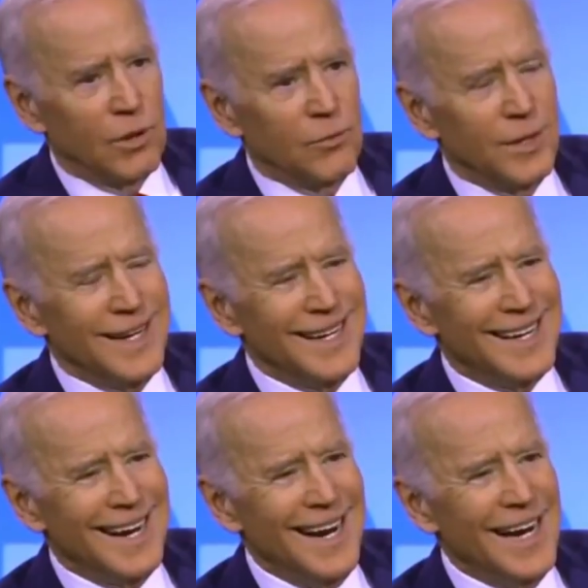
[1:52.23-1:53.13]
When we
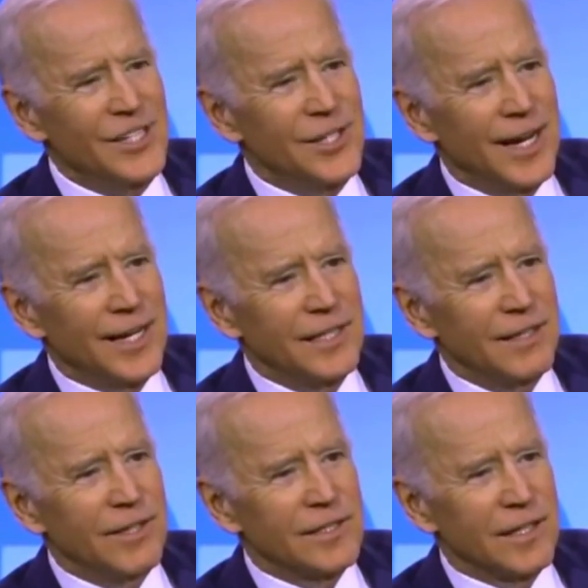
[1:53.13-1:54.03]
engage in
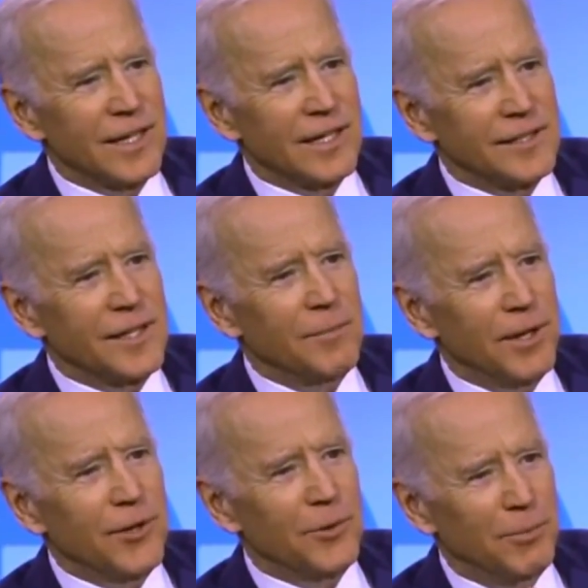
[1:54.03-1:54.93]
activities like let's
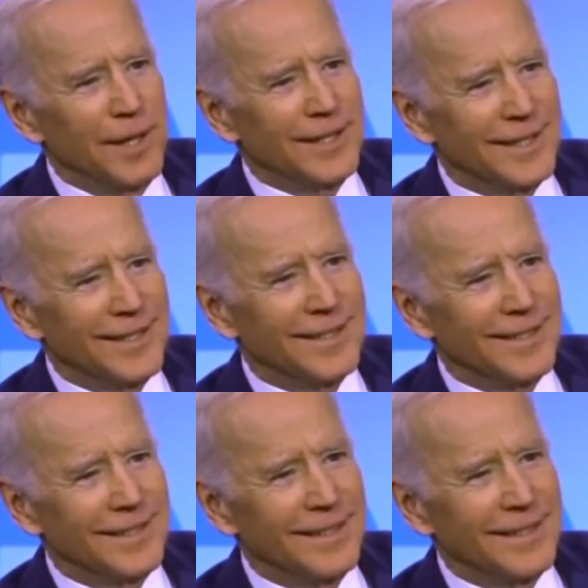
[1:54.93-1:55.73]
compare the button,